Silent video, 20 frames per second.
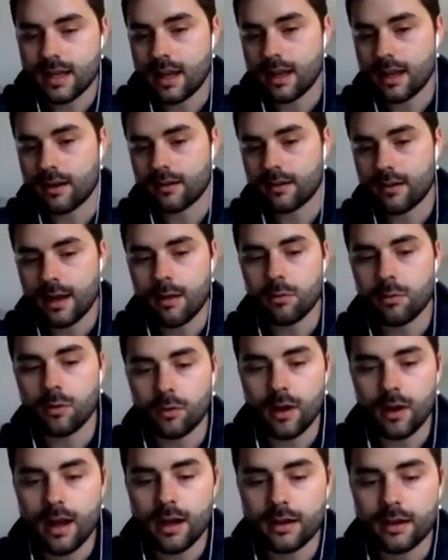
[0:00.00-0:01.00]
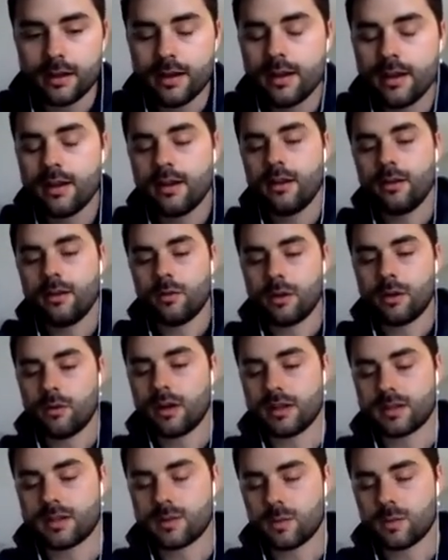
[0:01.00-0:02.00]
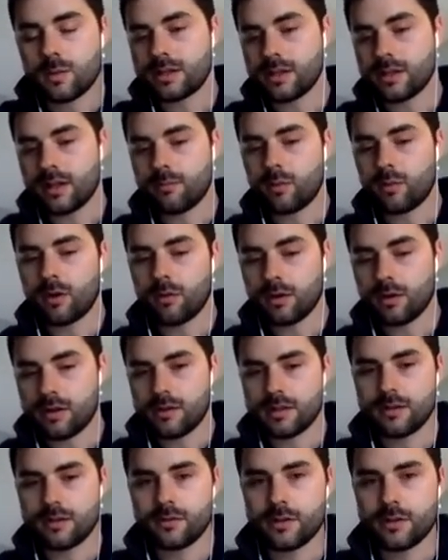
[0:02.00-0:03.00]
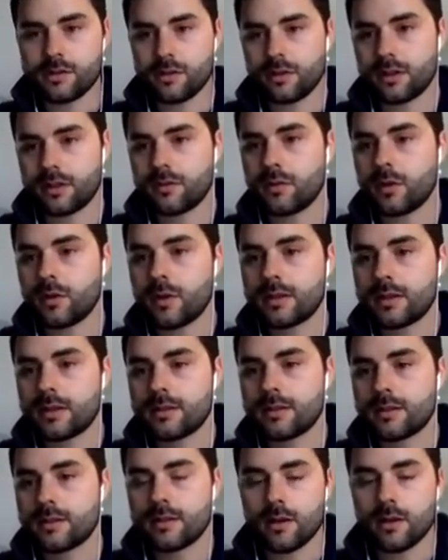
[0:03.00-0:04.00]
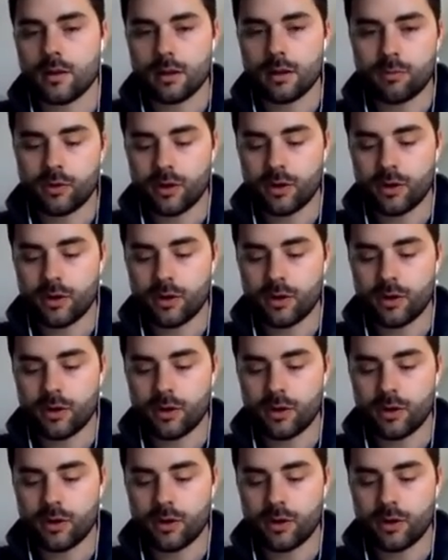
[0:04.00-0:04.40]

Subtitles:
sand, cobble, rock, we want to switch up what we're using for drilling fluids. So a